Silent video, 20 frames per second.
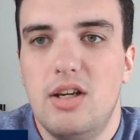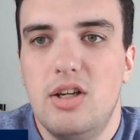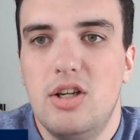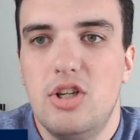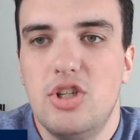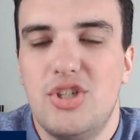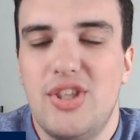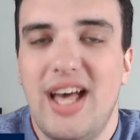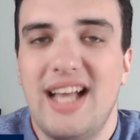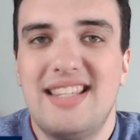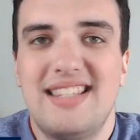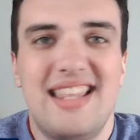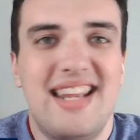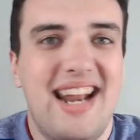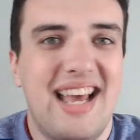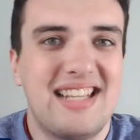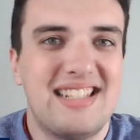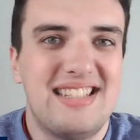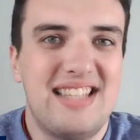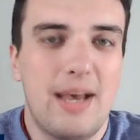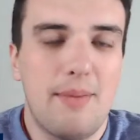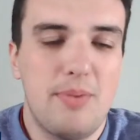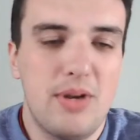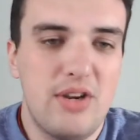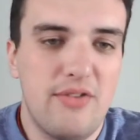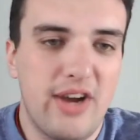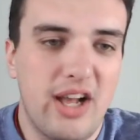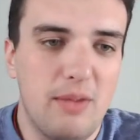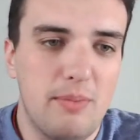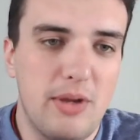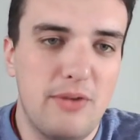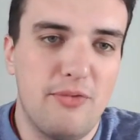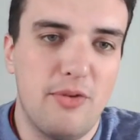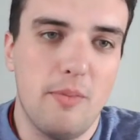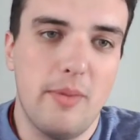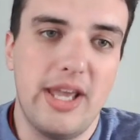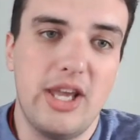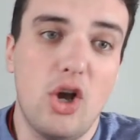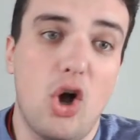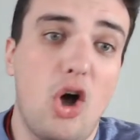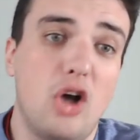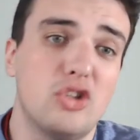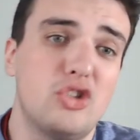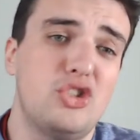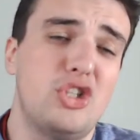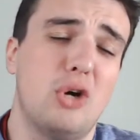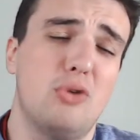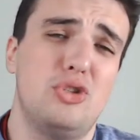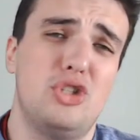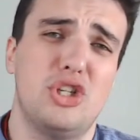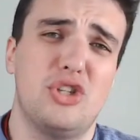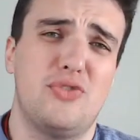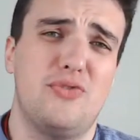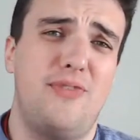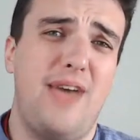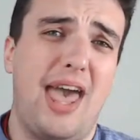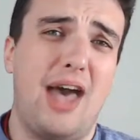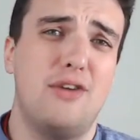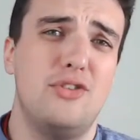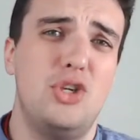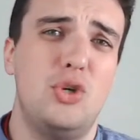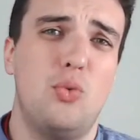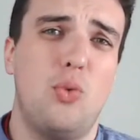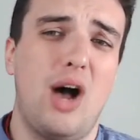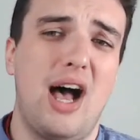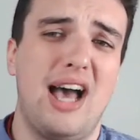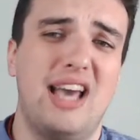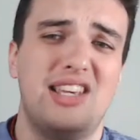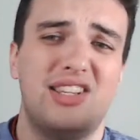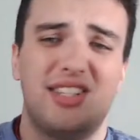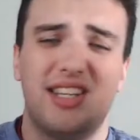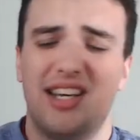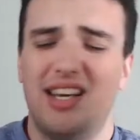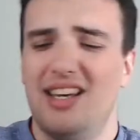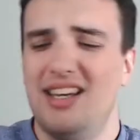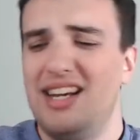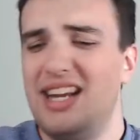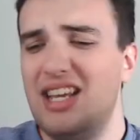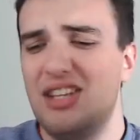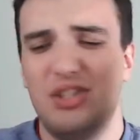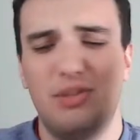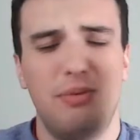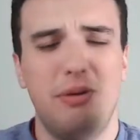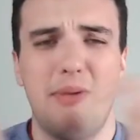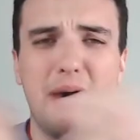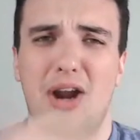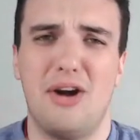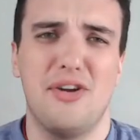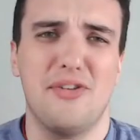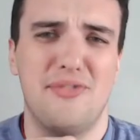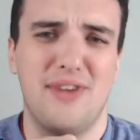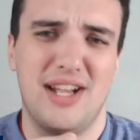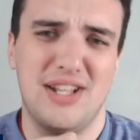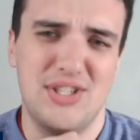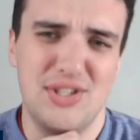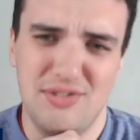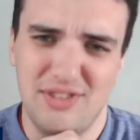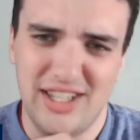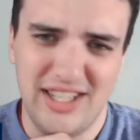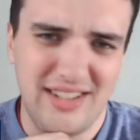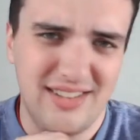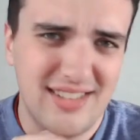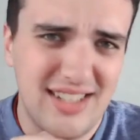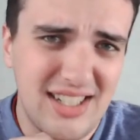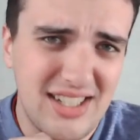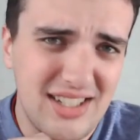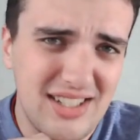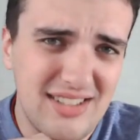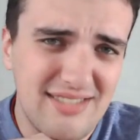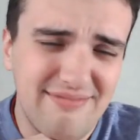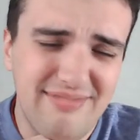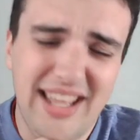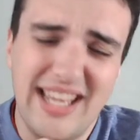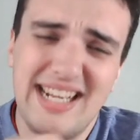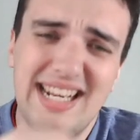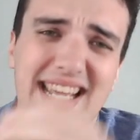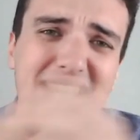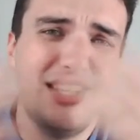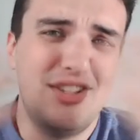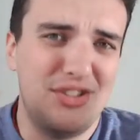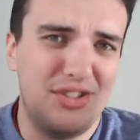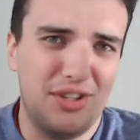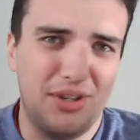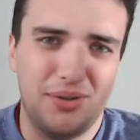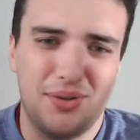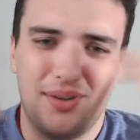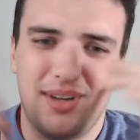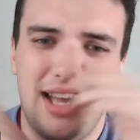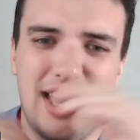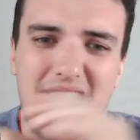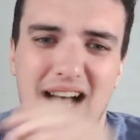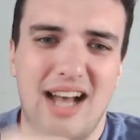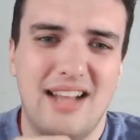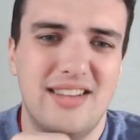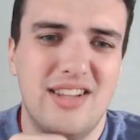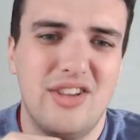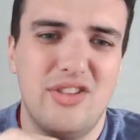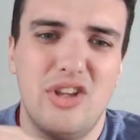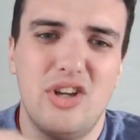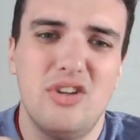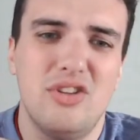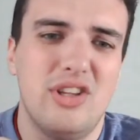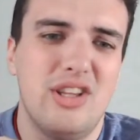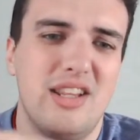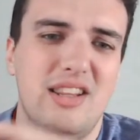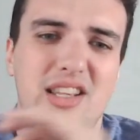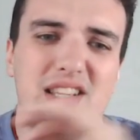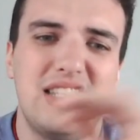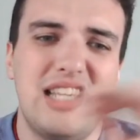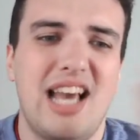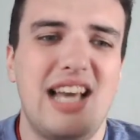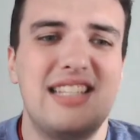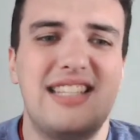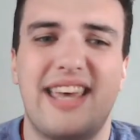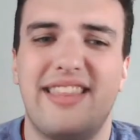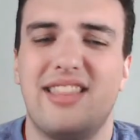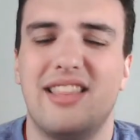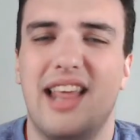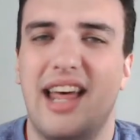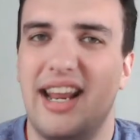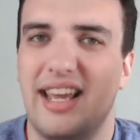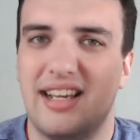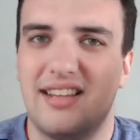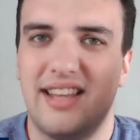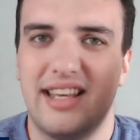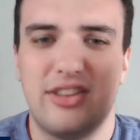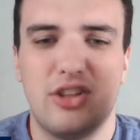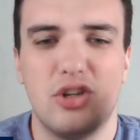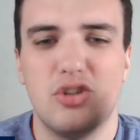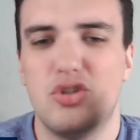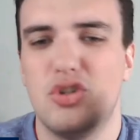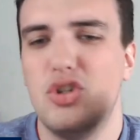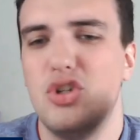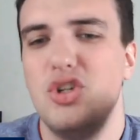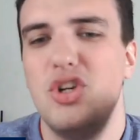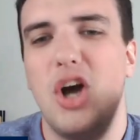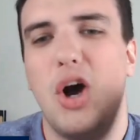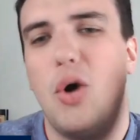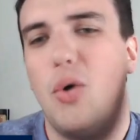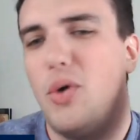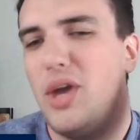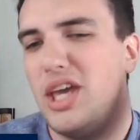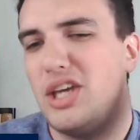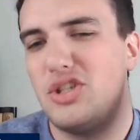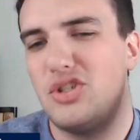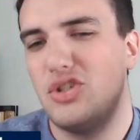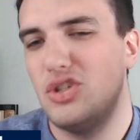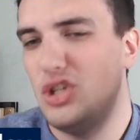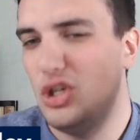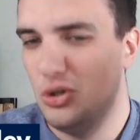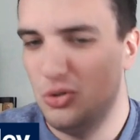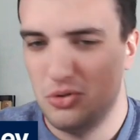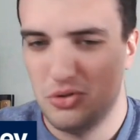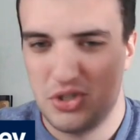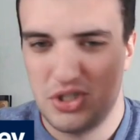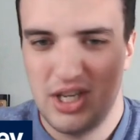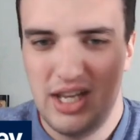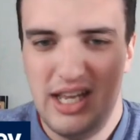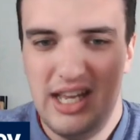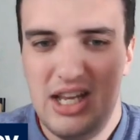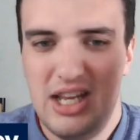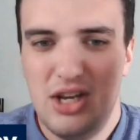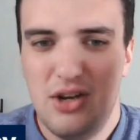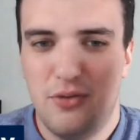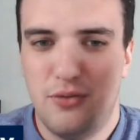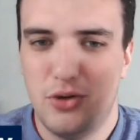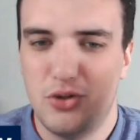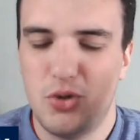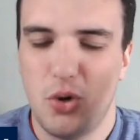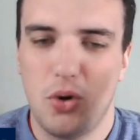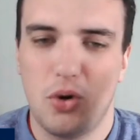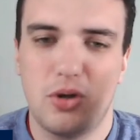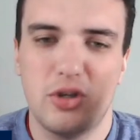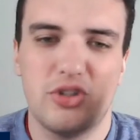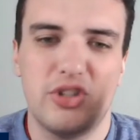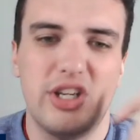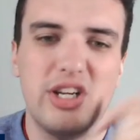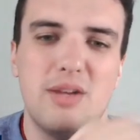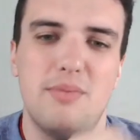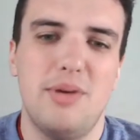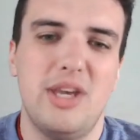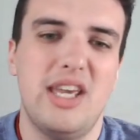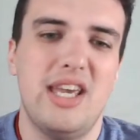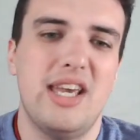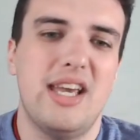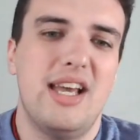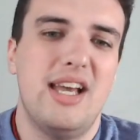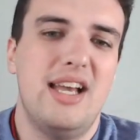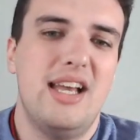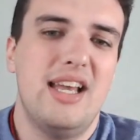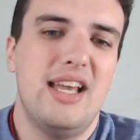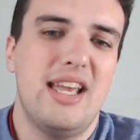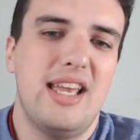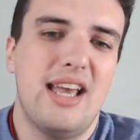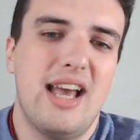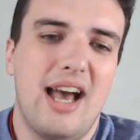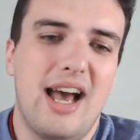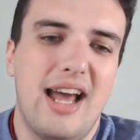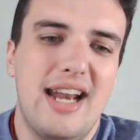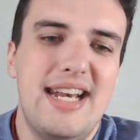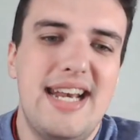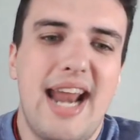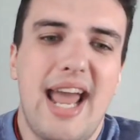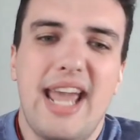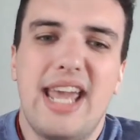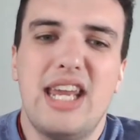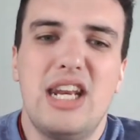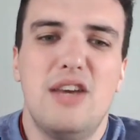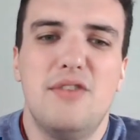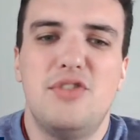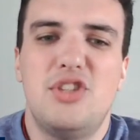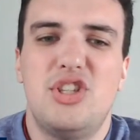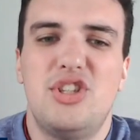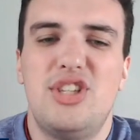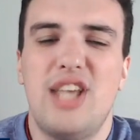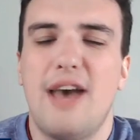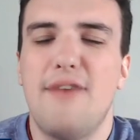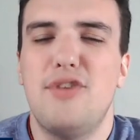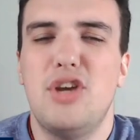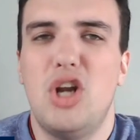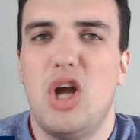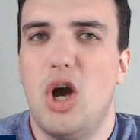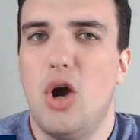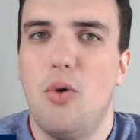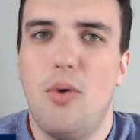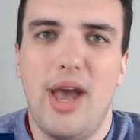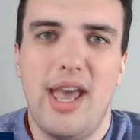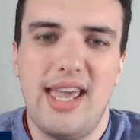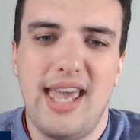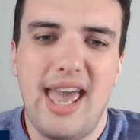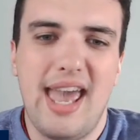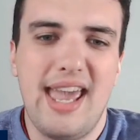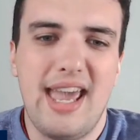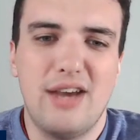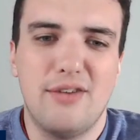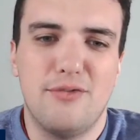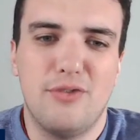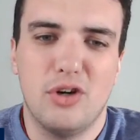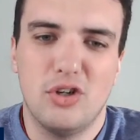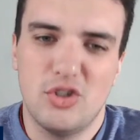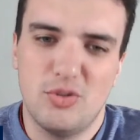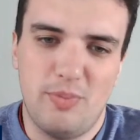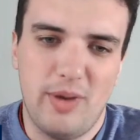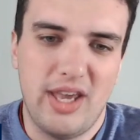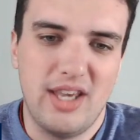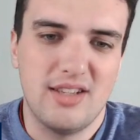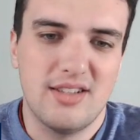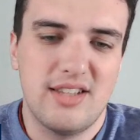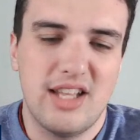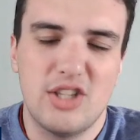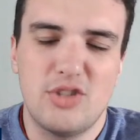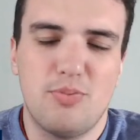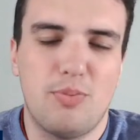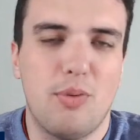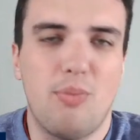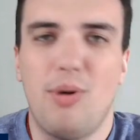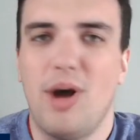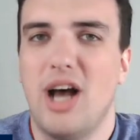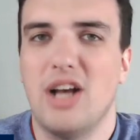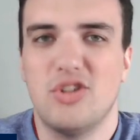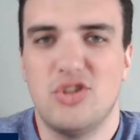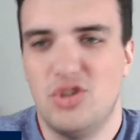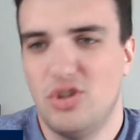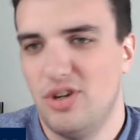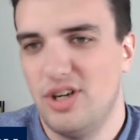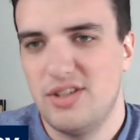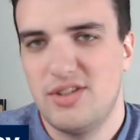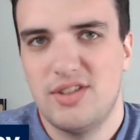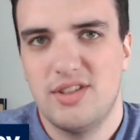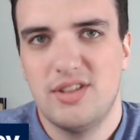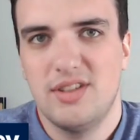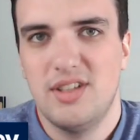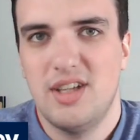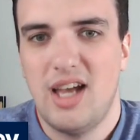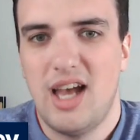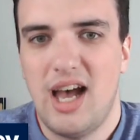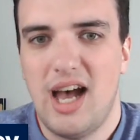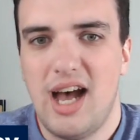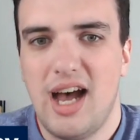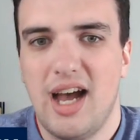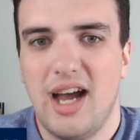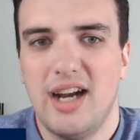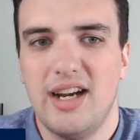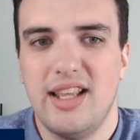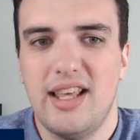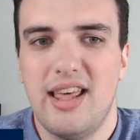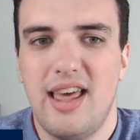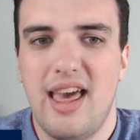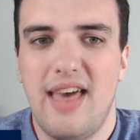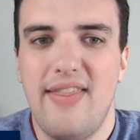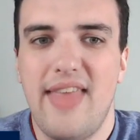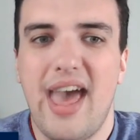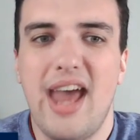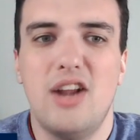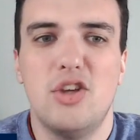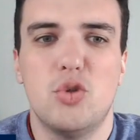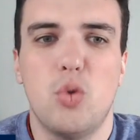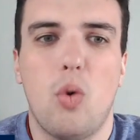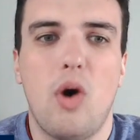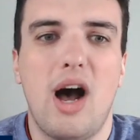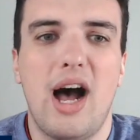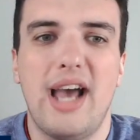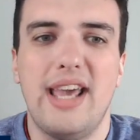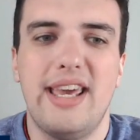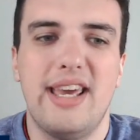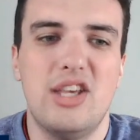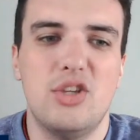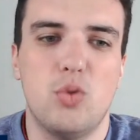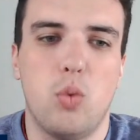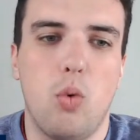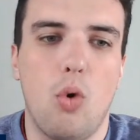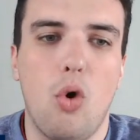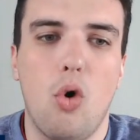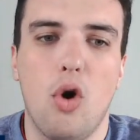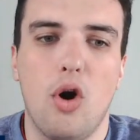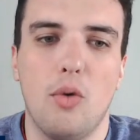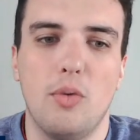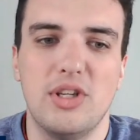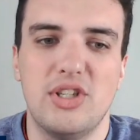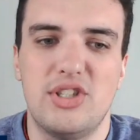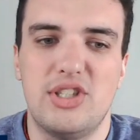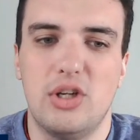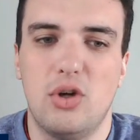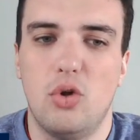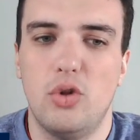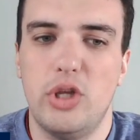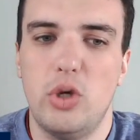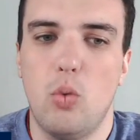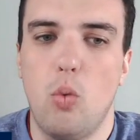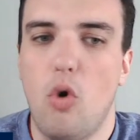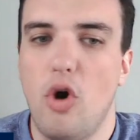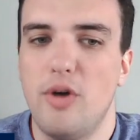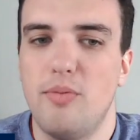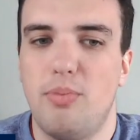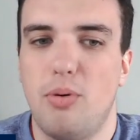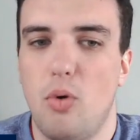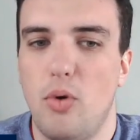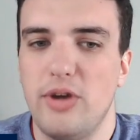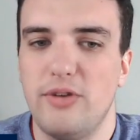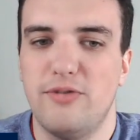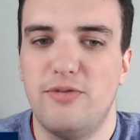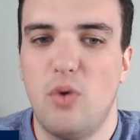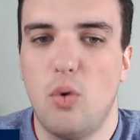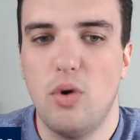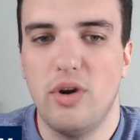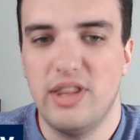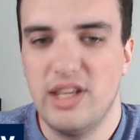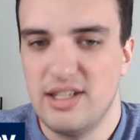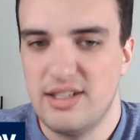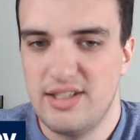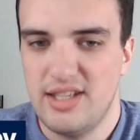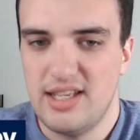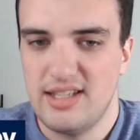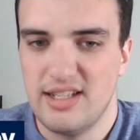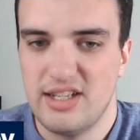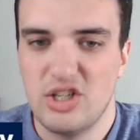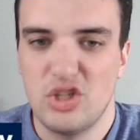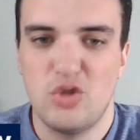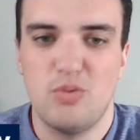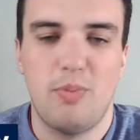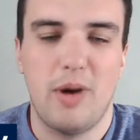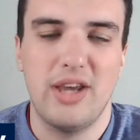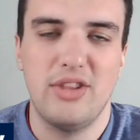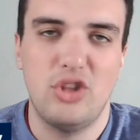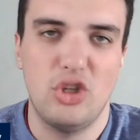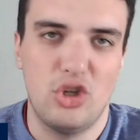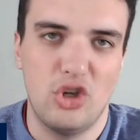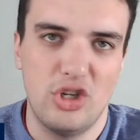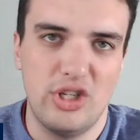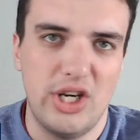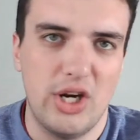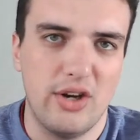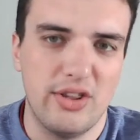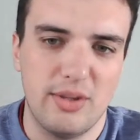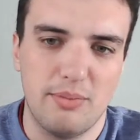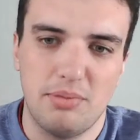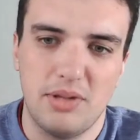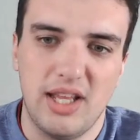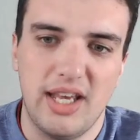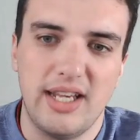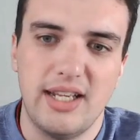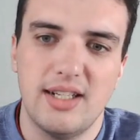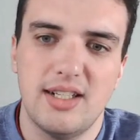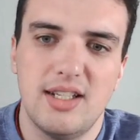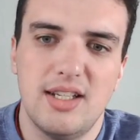So that's the next step in development for me. Also, just value-wise, needs to be better defensively. Like, needs to. This guy's athletic. Like, there's no excuse for Torkelson to be a negative 7 OAA at first base. That's preposterous. And that is why his WAR was still only 1.4 this season, despite the good year at the plate.